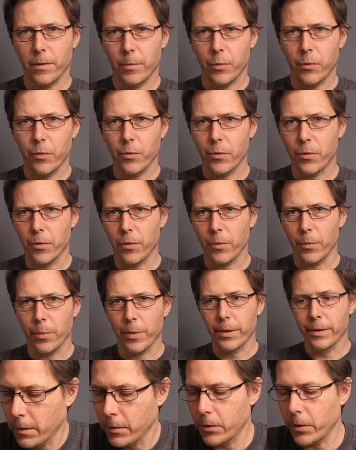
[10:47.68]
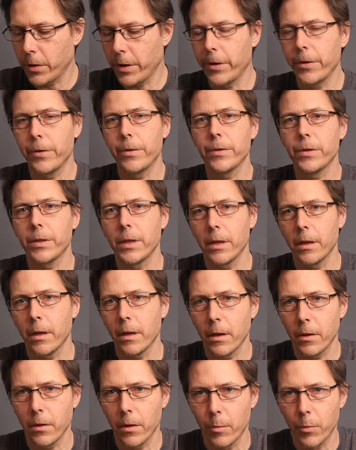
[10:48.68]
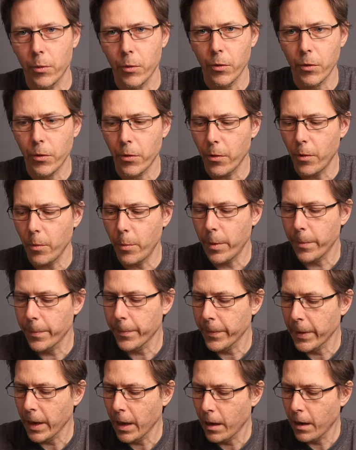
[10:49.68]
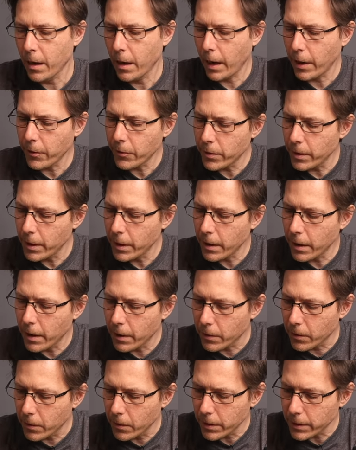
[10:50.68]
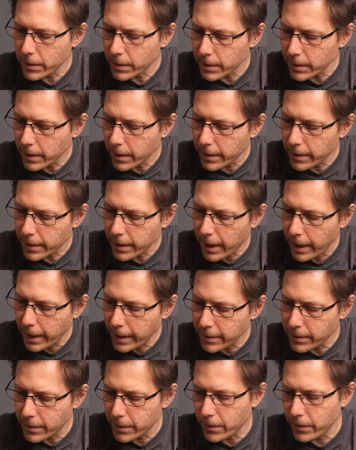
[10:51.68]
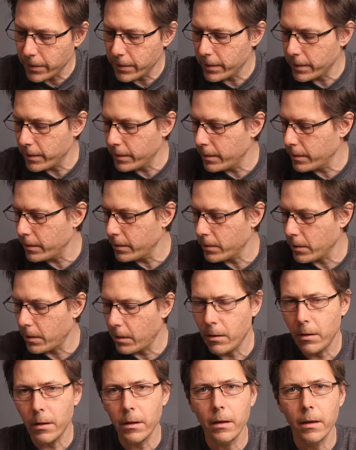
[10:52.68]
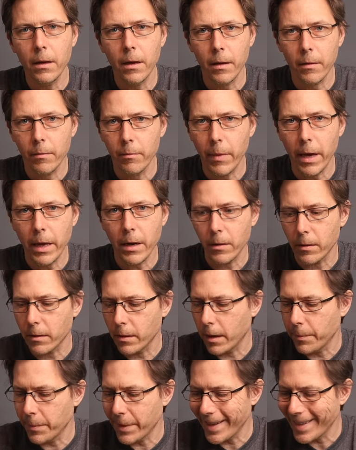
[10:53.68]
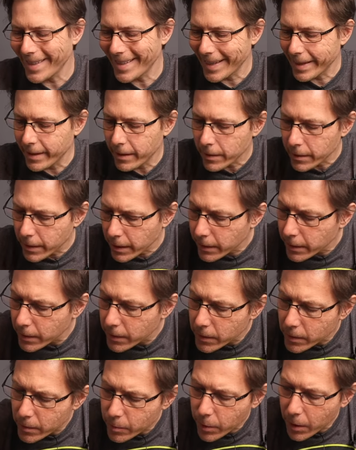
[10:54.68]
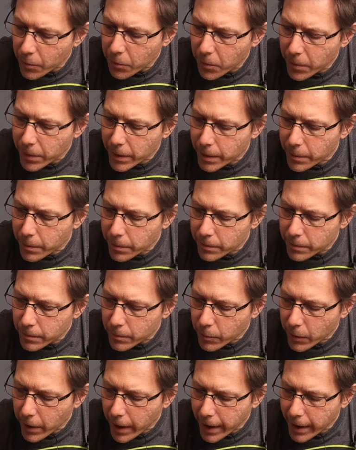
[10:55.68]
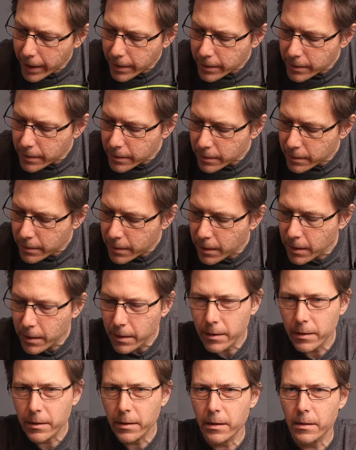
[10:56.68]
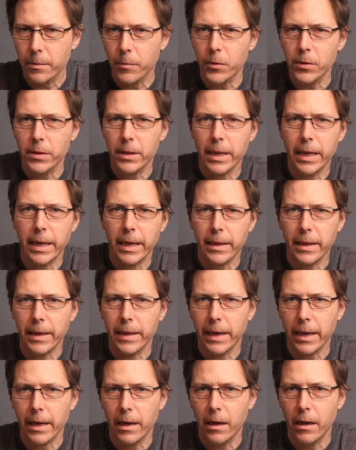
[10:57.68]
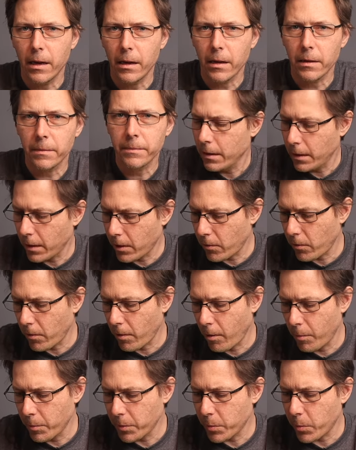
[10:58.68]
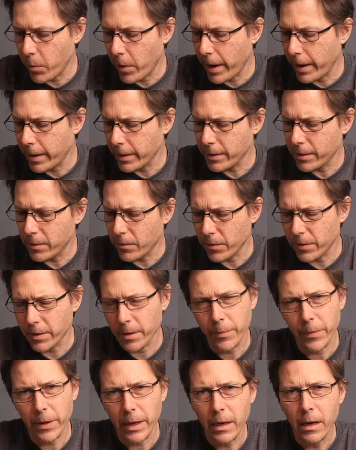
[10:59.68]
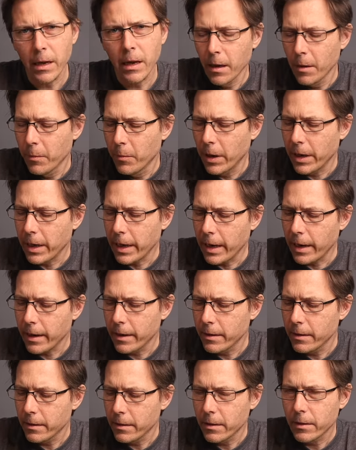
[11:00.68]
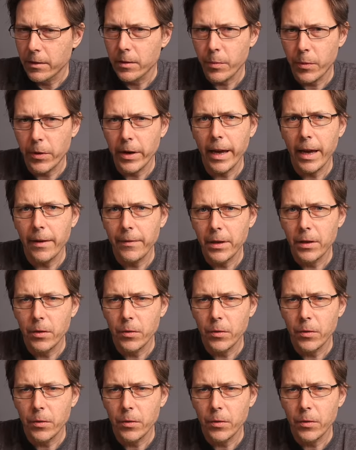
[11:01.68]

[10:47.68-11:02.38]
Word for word: the brew group. So here you see the brew group Actually, it looks nice. You know, this, this is all metal. I'm guessing that this is probably brass. It's most likely like a, a, a chromed brass or something. But yeah, it's pretty heavy